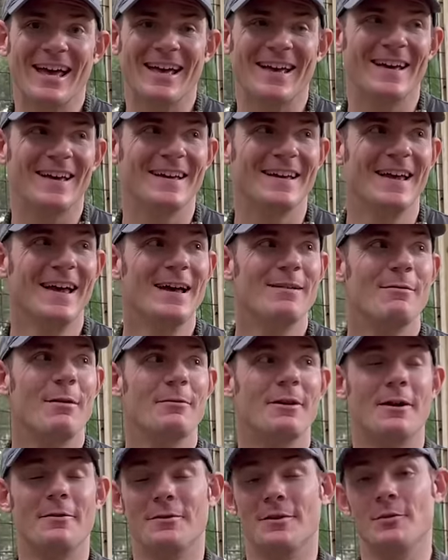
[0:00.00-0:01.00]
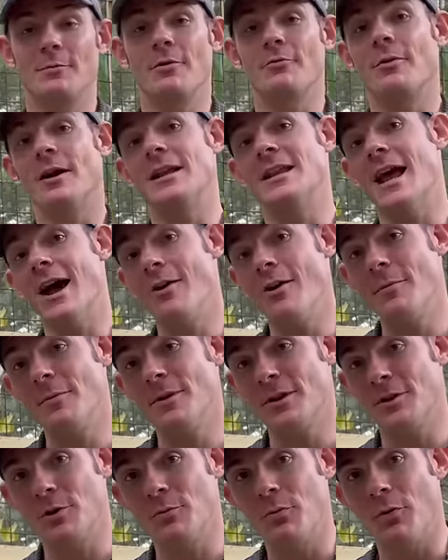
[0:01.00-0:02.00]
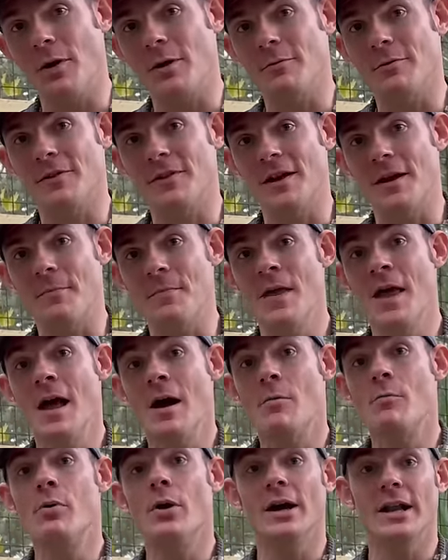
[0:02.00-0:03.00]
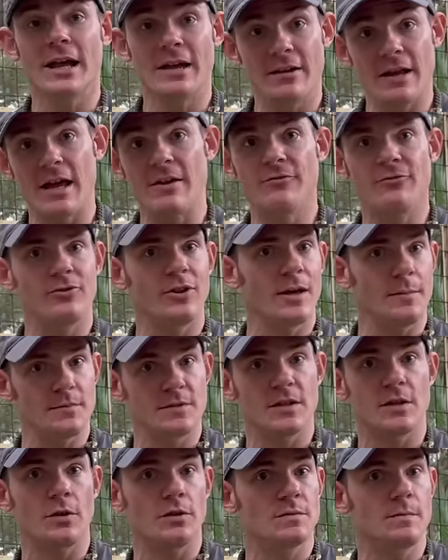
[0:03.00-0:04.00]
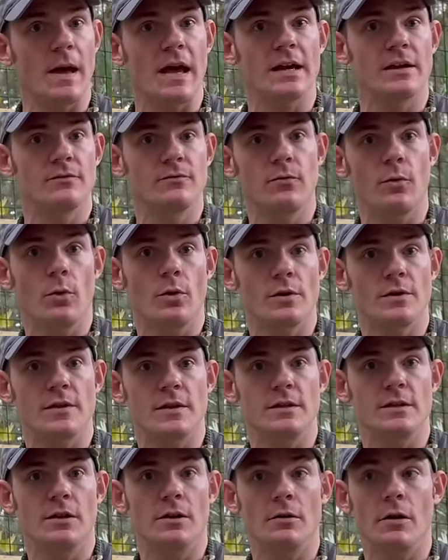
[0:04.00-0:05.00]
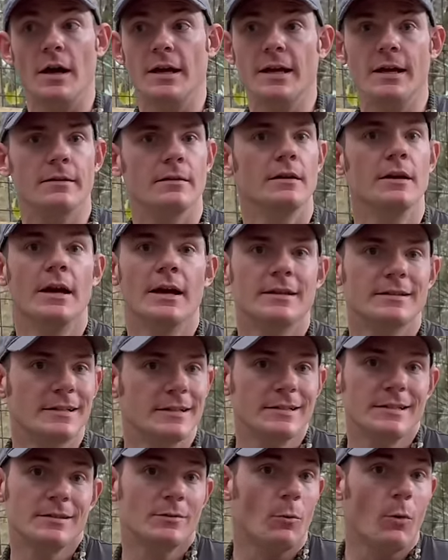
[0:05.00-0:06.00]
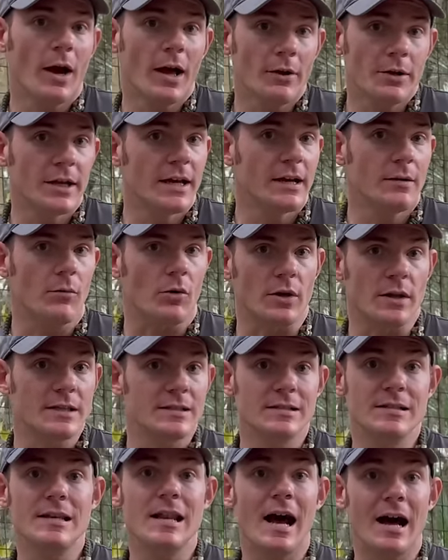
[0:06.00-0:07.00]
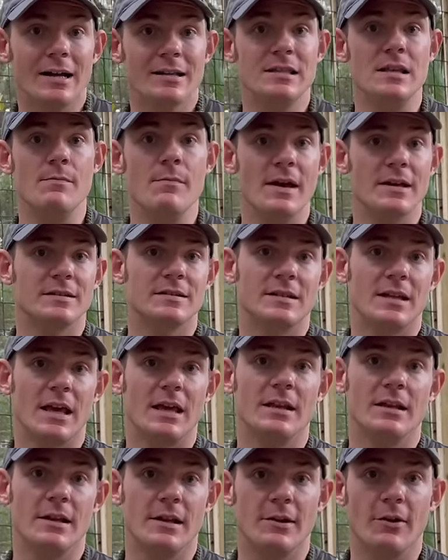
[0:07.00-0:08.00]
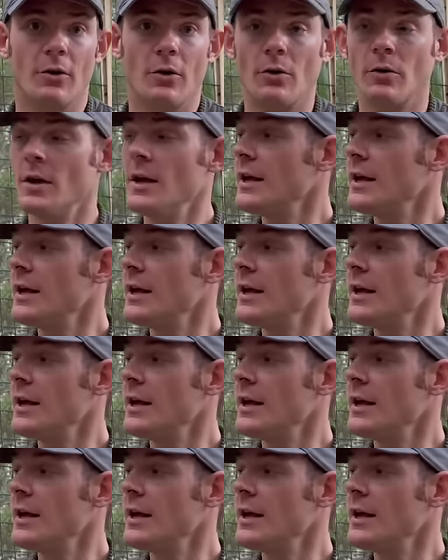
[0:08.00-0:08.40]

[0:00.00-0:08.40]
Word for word: Okay. Maybe not with you, but right now I'm at a good point with him. But it, it flips, it goes back and forth. And, you know, again, it's because he's a wild animal. He's not domesticated at all.